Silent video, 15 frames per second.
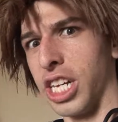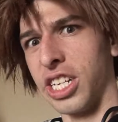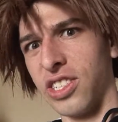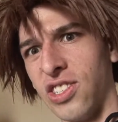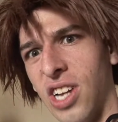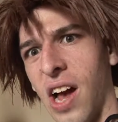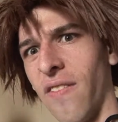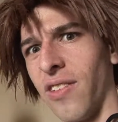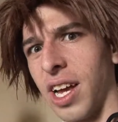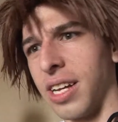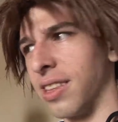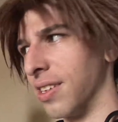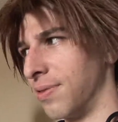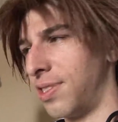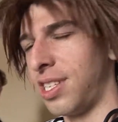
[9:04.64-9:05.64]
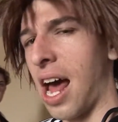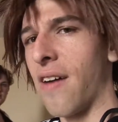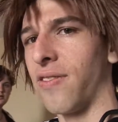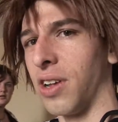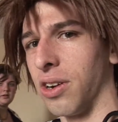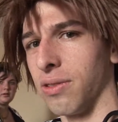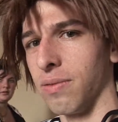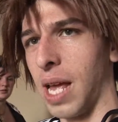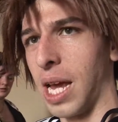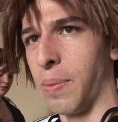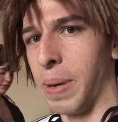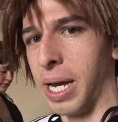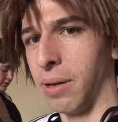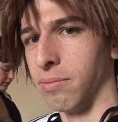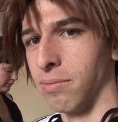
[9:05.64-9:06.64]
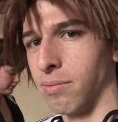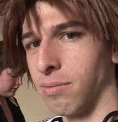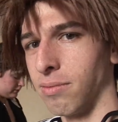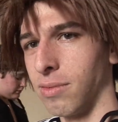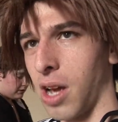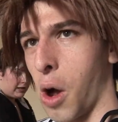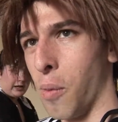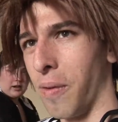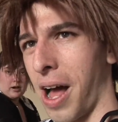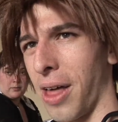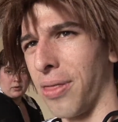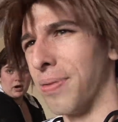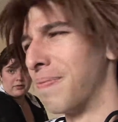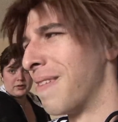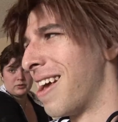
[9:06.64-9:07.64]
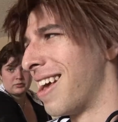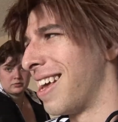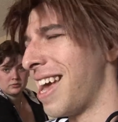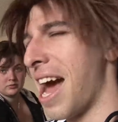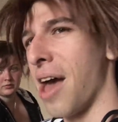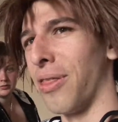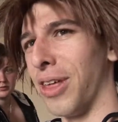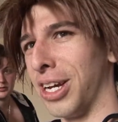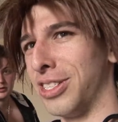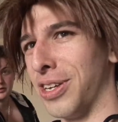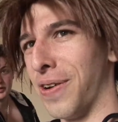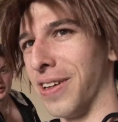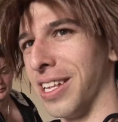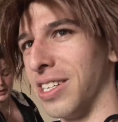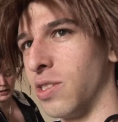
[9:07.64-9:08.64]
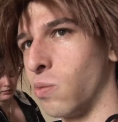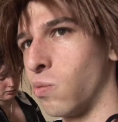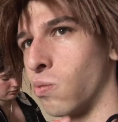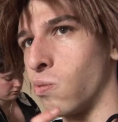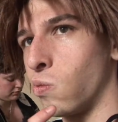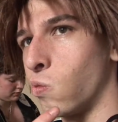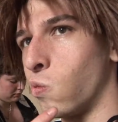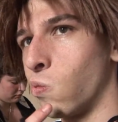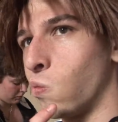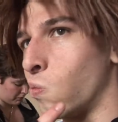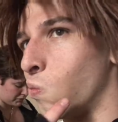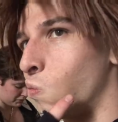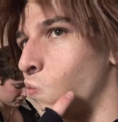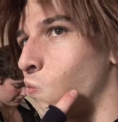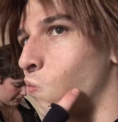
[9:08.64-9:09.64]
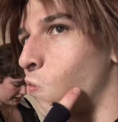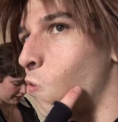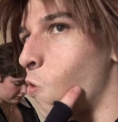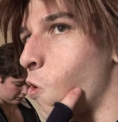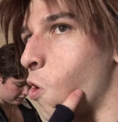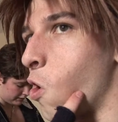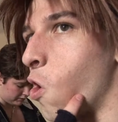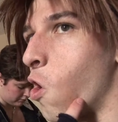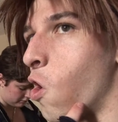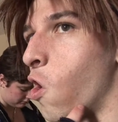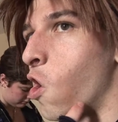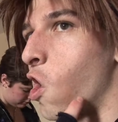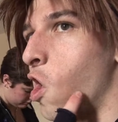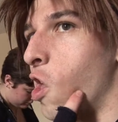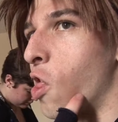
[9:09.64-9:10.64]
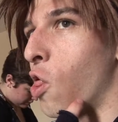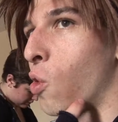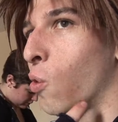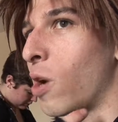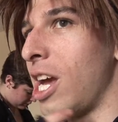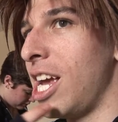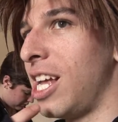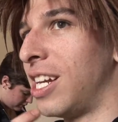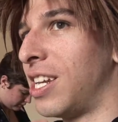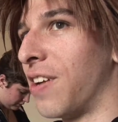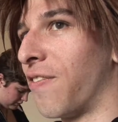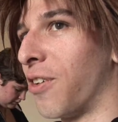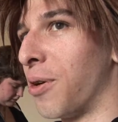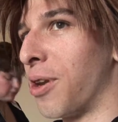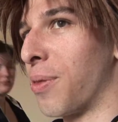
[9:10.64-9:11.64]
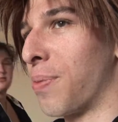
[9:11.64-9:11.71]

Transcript: good stuff. Like, the staff there like me. Hope Con I, Bravo? Yeah, I think so, yeah, at least. Well, we're doing a panel, right? Three different